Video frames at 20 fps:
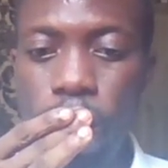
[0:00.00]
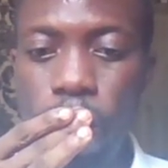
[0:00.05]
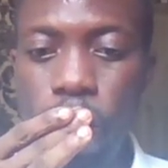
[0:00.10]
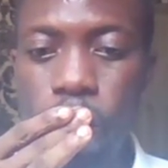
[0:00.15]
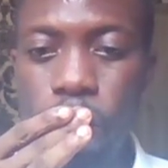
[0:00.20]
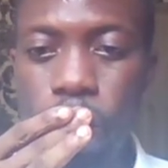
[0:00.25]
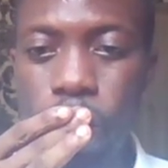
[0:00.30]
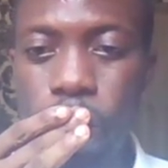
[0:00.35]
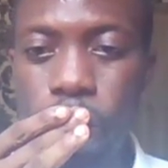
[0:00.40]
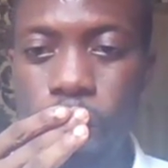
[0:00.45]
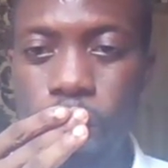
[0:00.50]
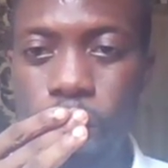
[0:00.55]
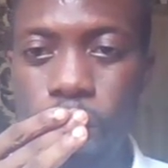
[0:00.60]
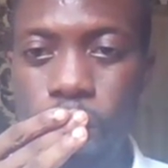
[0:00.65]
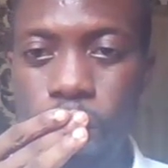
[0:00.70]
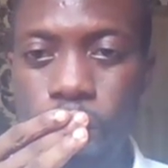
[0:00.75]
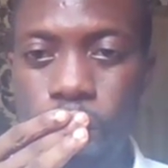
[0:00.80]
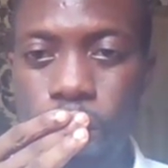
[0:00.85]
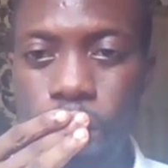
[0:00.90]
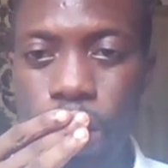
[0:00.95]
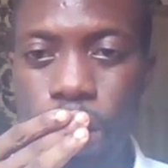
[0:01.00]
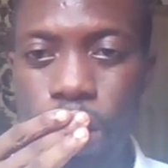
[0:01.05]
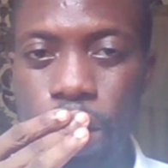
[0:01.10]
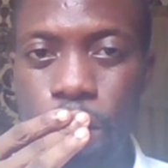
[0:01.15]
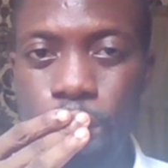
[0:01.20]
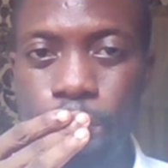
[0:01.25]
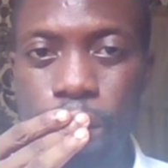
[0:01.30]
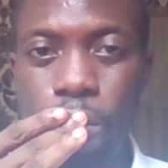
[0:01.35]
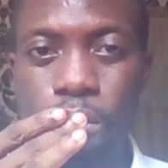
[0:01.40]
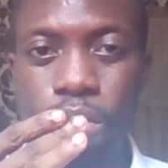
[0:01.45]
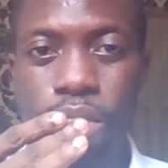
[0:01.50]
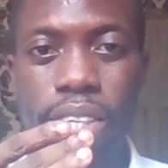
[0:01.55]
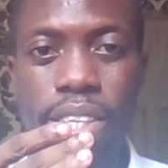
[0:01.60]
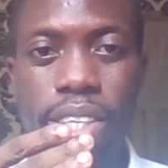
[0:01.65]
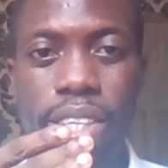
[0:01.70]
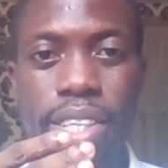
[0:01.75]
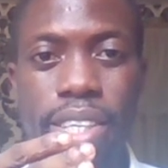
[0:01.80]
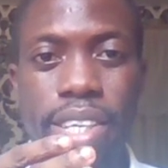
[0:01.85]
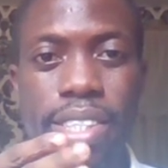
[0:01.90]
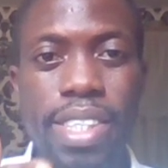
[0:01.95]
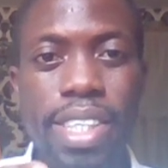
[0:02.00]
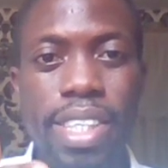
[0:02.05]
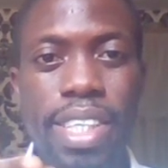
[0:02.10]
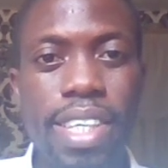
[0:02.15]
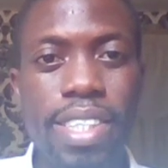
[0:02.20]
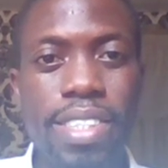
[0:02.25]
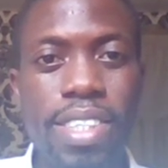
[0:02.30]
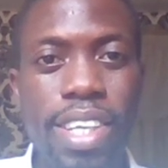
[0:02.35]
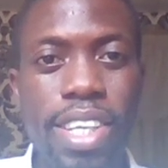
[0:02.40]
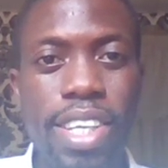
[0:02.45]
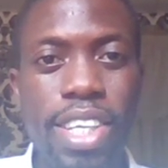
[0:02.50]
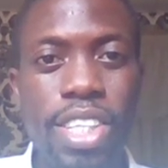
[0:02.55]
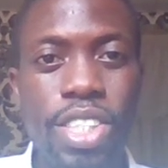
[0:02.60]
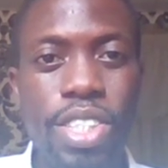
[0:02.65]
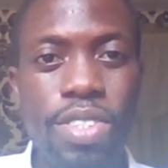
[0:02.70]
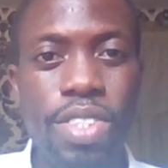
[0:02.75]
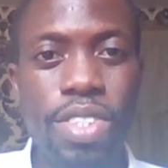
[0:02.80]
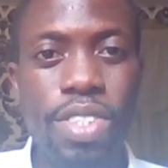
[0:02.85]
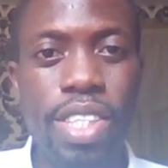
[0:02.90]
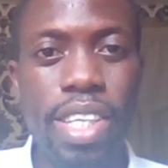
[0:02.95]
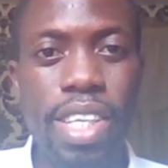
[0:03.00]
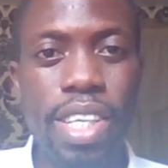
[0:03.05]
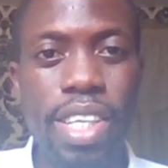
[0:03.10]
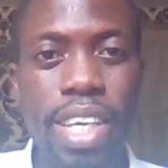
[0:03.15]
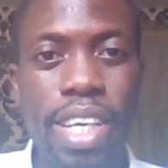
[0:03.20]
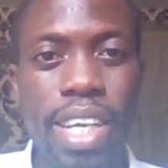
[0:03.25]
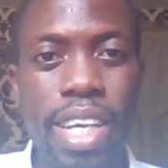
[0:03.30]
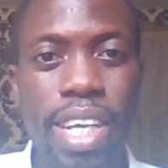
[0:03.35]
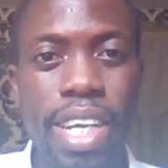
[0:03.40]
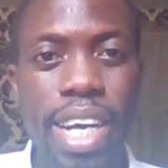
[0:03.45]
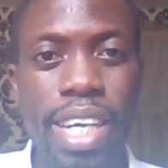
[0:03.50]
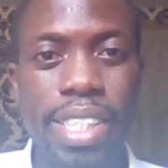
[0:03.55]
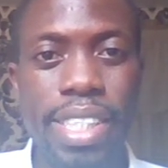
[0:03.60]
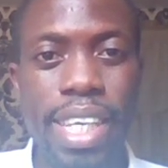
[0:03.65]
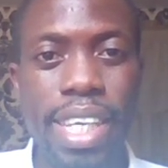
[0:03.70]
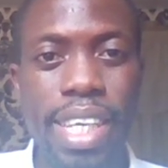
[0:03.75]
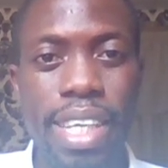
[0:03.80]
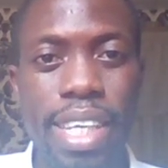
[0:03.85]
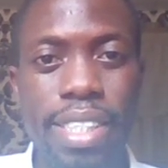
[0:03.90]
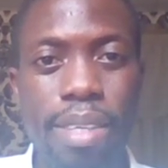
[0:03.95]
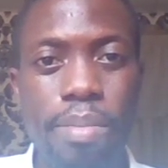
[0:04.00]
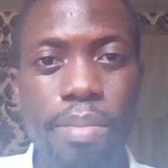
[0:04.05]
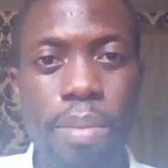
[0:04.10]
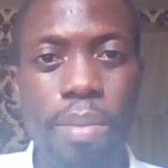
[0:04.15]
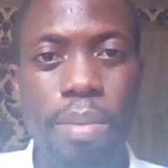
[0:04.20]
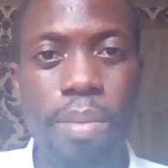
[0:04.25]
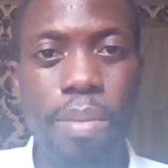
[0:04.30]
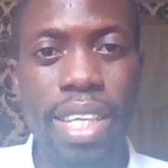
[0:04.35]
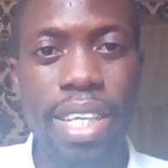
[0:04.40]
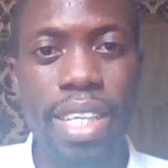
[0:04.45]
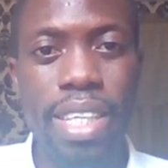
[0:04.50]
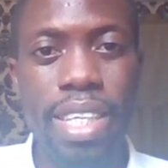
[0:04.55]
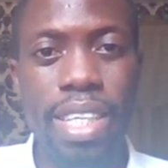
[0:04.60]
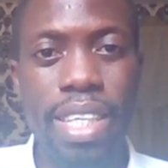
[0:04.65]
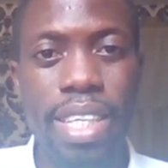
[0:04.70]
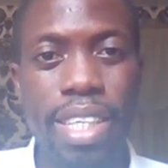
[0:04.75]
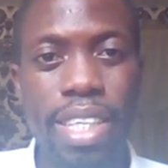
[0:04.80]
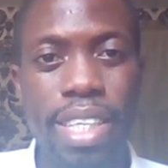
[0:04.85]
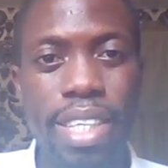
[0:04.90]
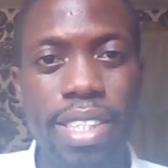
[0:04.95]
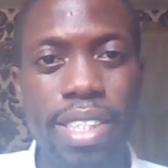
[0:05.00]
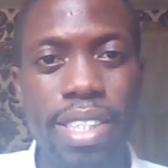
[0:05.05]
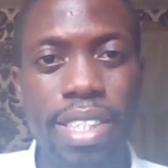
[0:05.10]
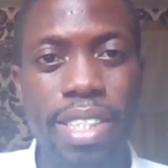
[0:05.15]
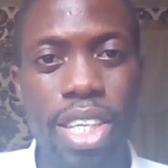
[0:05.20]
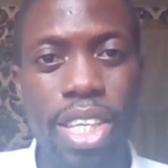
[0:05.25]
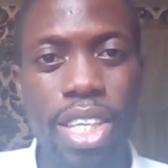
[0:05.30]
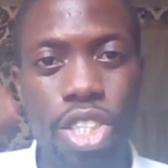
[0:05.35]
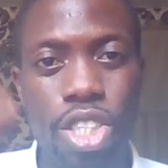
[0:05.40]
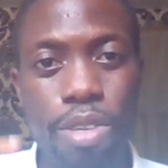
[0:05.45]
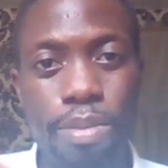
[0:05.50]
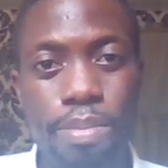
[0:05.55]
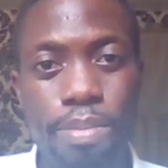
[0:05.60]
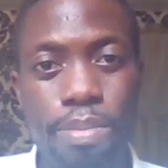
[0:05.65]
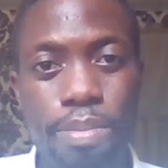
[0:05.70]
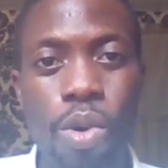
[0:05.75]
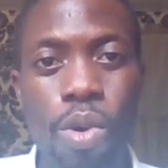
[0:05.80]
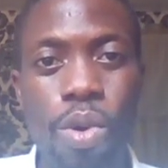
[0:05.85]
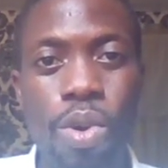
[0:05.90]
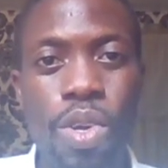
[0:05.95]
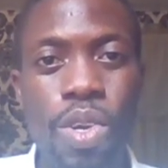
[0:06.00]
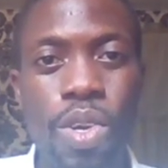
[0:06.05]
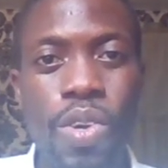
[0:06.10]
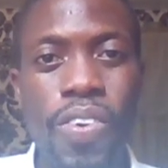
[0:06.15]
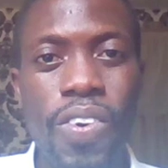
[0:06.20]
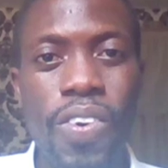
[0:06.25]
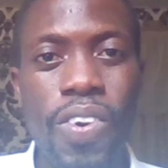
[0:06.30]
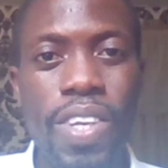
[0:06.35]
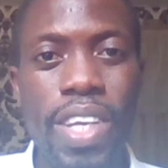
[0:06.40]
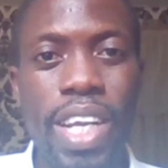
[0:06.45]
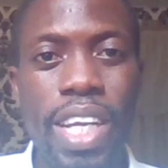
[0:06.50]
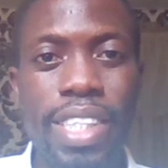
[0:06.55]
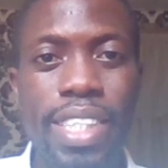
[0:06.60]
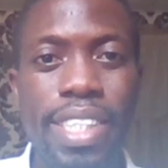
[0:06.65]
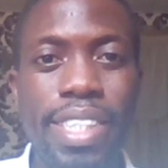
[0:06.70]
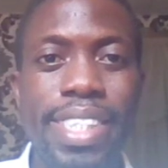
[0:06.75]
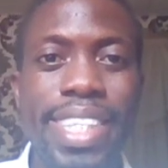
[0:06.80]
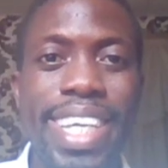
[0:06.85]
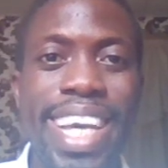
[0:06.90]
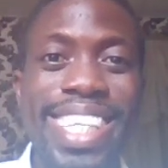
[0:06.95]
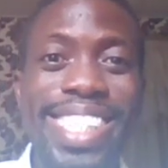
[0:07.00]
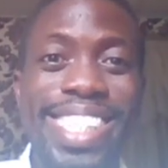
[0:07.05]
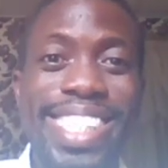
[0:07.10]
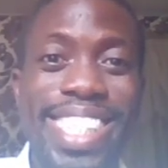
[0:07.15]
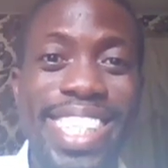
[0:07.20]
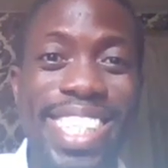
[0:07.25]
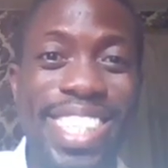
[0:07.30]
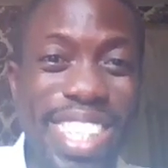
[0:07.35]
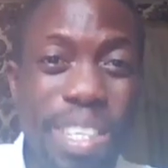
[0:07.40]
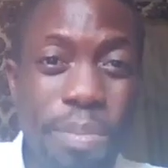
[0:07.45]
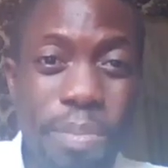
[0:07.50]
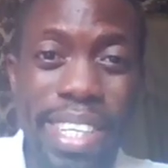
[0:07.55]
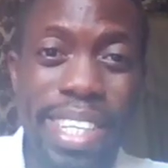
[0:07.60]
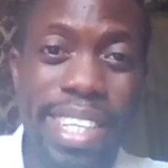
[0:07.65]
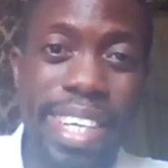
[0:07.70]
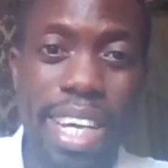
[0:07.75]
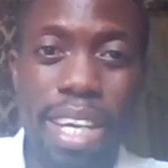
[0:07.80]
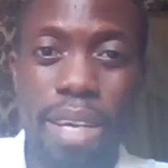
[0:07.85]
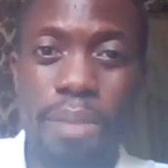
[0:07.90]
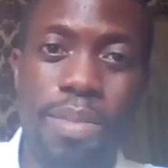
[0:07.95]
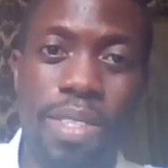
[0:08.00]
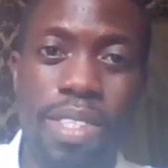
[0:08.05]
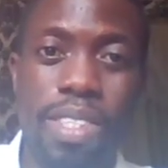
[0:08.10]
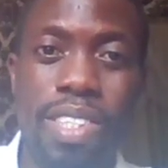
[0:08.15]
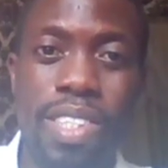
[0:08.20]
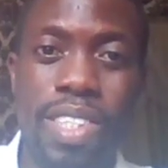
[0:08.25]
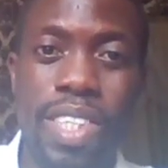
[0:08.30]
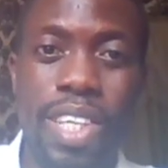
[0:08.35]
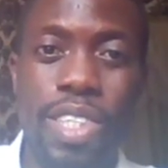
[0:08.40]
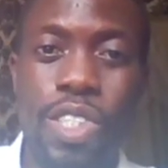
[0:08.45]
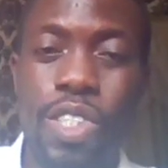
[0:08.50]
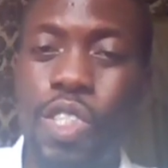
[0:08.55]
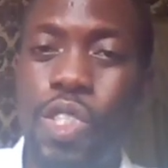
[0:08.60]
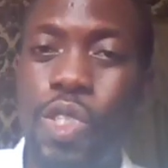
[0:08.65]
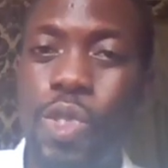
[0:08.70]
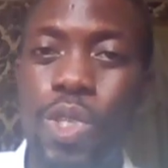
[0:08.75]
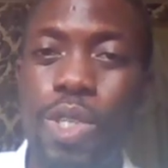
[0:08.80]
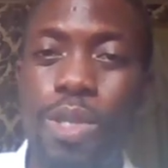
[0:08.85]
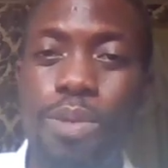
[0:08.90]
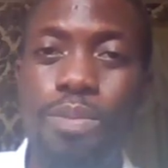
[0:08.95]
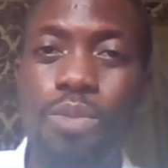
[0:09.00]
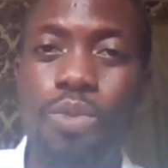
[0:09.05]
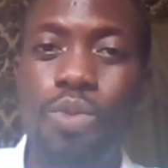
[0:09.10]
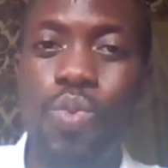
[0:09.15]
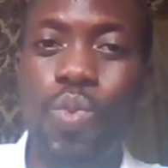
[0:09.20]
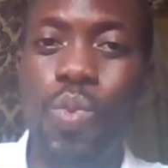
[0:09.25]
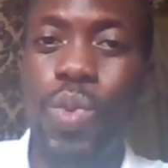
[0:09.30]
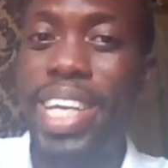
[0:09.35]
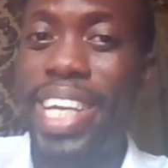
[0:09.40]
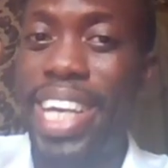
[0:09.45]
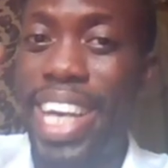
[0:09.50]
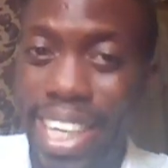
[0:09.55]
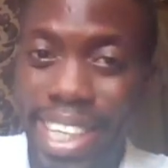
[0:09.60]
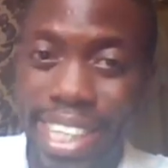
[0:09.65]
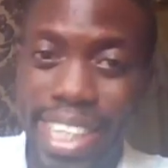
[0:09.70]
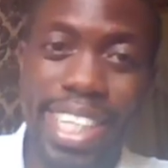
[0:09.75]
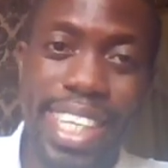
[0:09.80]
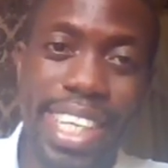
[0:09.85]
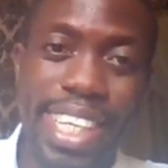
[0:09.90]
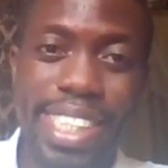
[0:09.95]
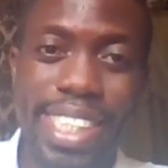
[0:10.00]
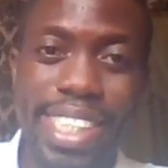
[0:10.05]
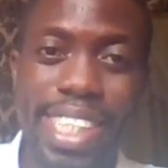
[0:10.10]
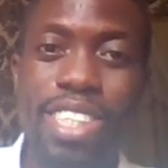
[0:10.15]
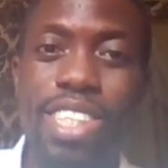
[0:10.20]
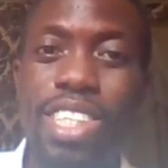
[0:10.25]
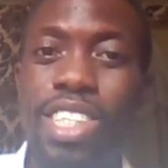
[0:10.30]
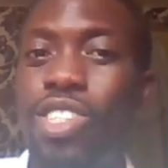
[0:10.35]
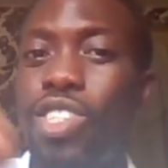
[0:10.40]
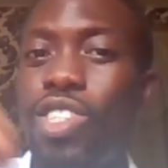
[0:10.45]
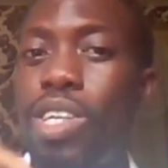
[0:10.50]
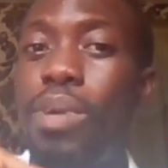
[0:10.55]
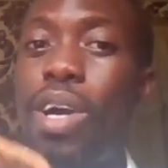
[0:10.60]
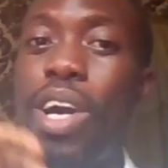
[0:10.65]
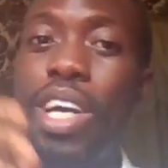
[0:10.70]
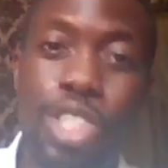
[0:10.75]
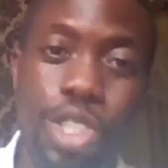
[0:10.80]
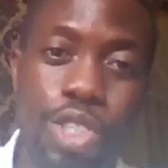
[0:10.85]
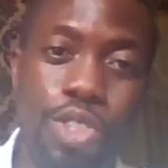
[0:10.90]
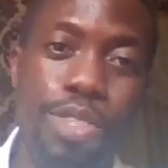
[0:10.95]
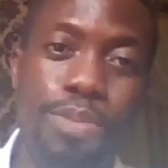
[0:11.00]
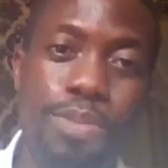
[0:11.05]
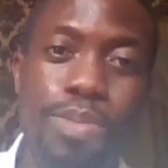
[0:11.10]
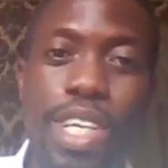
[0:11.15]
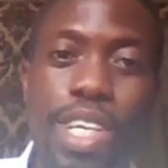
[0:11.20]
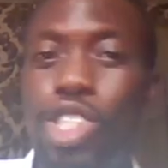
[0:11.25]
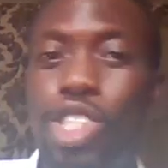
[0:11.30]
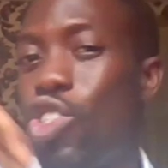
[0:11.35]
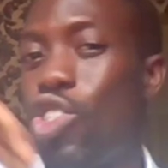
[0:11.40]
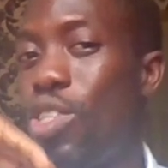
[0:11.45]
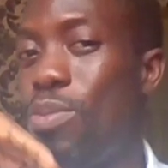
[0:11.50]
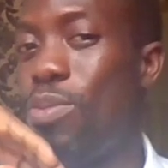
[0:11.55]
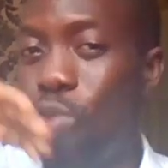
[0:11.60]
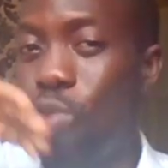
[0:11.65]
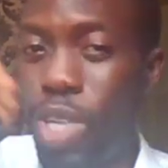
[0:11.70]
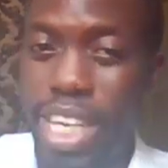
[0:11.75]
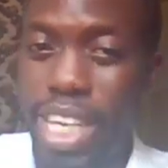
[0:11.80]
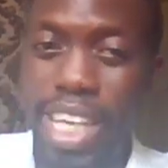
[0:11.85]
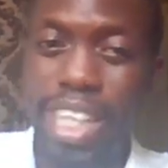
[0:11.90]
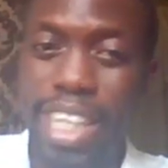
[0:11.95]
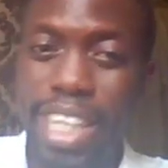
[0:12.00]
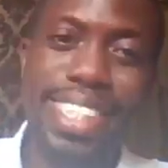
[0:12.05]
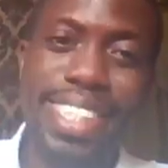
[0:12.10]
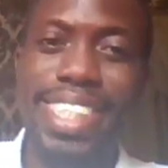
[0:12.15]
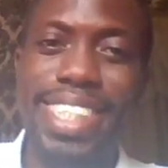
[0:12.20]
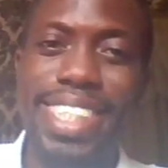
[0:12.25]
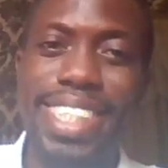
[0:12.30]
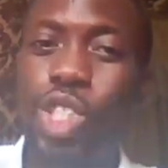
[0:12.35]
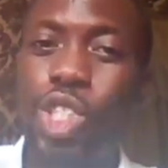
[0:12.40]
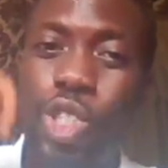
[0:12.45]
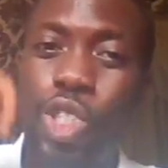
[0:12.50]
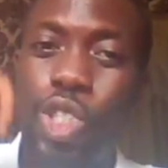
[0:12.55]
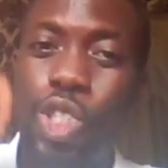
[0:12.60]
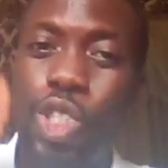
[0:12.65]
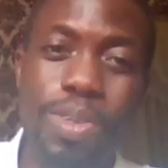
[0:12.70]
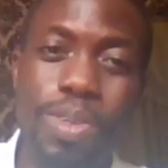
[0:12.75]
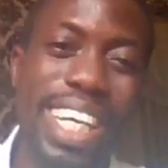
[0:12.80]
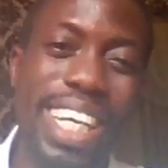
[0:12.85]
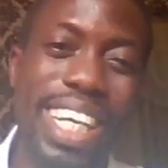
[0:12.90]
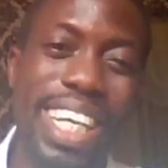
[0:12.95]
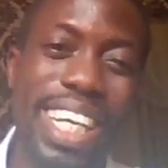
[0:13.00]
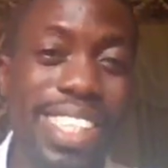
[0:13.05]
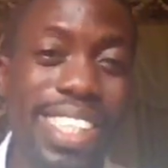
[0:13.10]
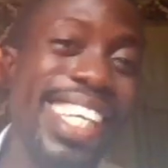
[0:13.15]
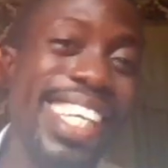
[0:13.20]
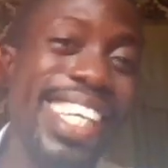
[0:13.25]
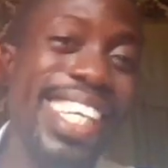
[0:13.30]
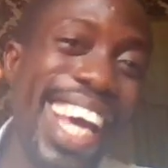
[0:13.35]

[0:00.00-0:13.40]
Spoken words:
also, Yoruba will say kese kese leshiri, kasa kasa baba, kese kese shimbo. That is the extreme depth, the extreme wickedness. It's talking about extreme wickedness, extreme, something like it's